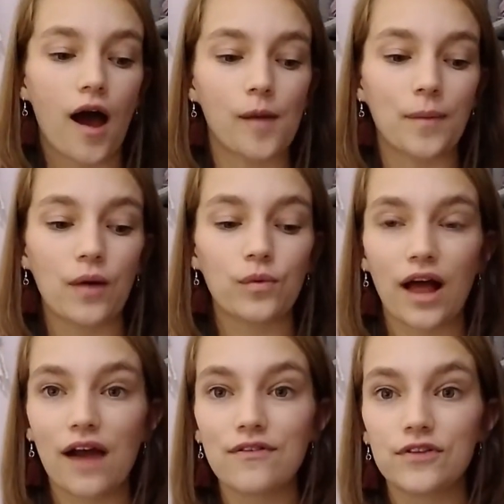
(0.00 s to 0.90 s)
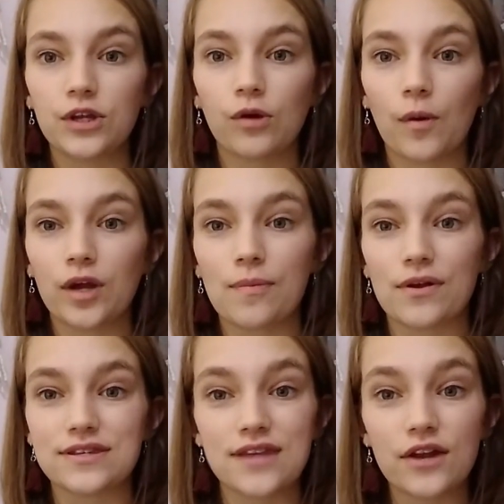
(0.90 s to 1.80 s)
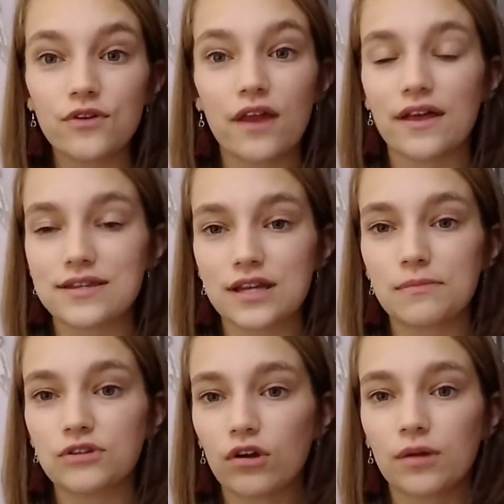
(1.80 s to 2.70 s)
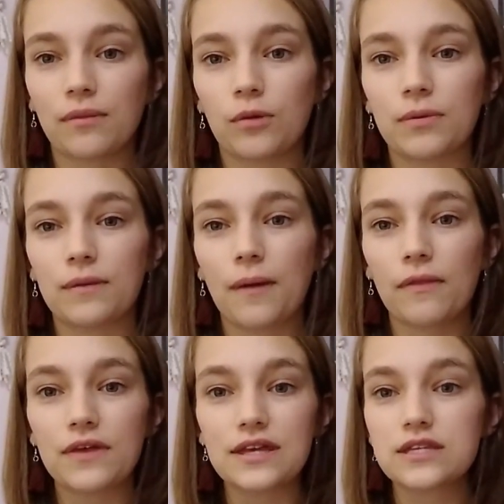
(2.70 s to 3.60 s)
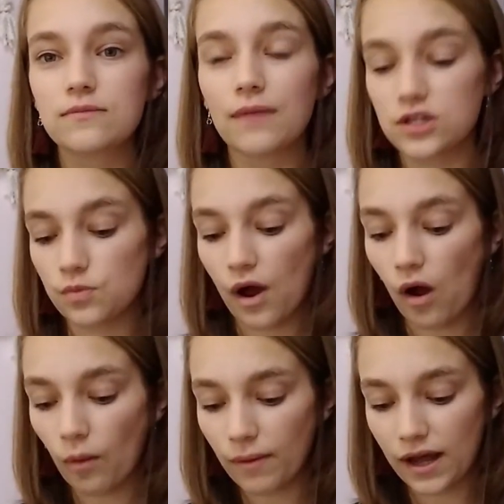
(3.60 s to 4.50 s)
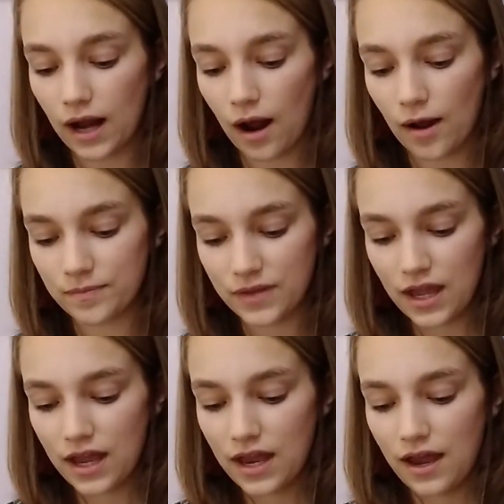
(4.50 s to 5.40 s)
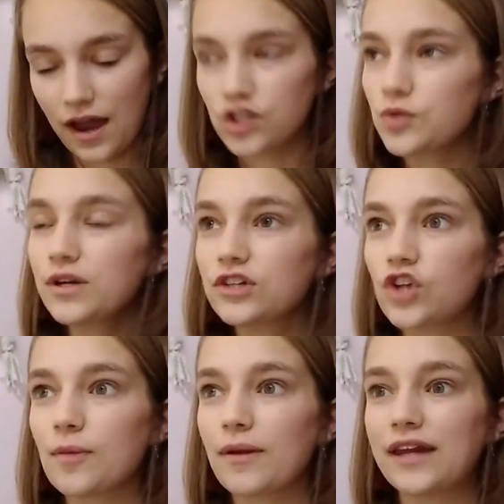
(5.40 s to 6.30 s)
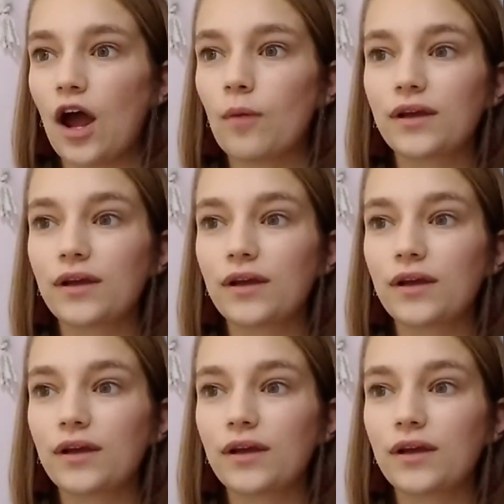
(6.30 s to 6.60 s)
Um, I will have a video going up on Saturday that's going to be talking a little bit about this as well, but um, I just want to chat about it now